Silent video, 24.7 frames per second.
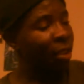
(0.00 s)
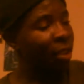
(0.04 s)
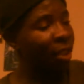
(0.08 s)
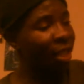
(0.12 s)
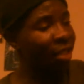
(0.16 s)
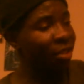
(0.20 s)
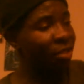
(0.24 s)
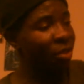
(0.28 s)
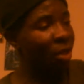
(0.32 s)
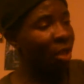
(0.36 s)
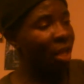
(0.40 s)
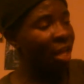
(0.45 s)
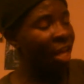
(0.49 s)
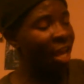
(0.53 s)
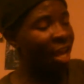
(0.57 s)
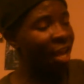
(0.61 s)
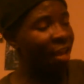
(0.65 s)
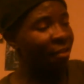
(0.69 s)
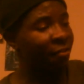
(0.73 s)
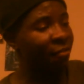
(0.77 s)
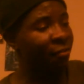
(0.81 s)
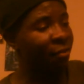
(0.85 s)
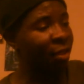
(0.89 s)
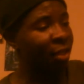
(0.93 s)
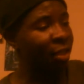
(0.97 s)
That's all I
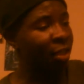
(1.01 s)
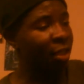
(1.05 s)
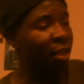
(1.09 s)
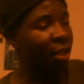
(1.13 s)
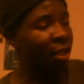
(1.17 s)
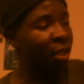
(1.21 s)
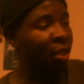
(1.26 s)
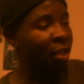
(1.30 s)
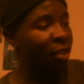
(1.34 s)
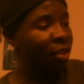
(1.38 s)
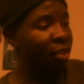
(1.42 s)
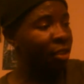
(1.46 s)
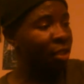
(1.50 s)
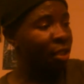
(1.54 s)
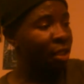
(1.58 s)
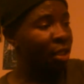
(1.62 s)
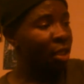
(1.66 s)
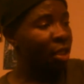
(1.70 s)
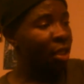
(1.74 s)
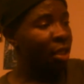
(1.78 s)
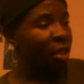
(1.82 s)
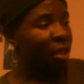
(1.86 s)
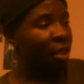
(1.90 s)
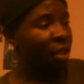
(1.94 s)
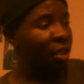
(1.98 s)
have. And uh,
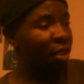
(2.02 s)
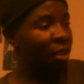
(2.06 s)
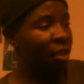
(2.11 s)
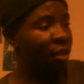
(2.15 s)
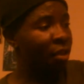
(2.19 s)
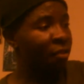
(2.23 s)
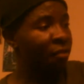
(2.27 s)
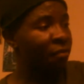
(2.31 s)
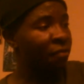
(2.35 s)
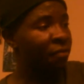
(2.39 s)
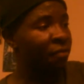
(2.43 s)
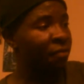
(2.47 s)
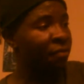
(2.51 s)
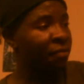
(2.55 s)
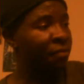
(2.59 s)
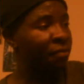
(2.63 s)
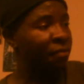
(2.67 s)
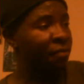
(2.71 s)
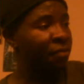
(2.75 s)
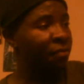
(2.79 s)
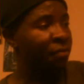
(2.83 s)
if